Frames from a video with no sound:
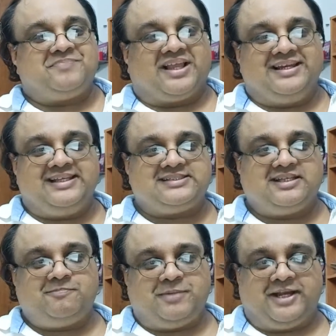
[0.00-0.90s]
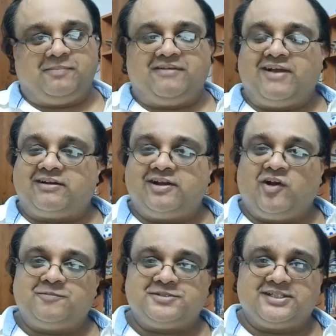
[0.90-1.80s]
Lisa, played by Valerie
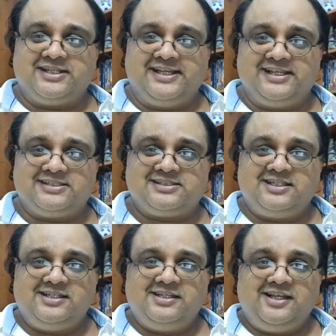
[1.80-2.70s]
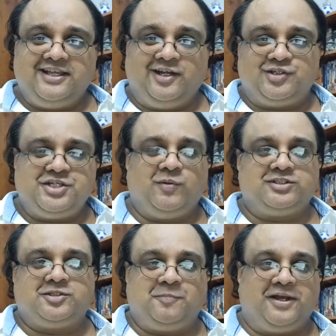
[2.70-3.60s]
Hobson, is, she
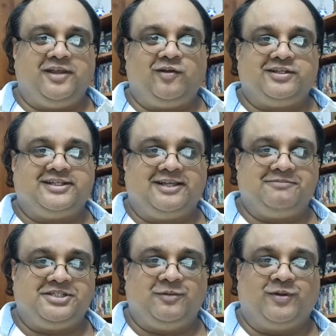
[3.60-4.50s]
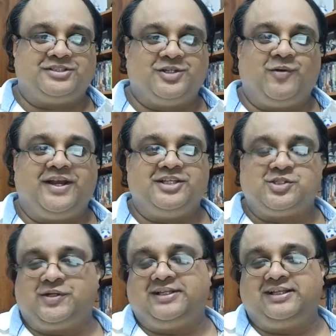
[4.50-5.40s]
wants to party all the time. She wants to go and
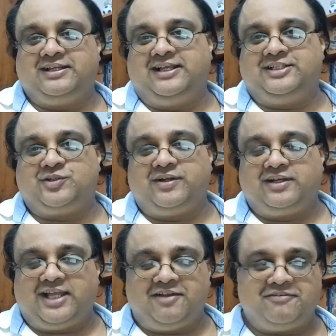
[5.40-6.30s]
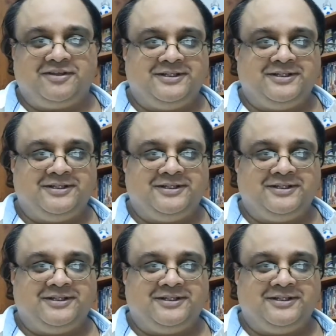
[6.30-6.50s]
enjoy her life.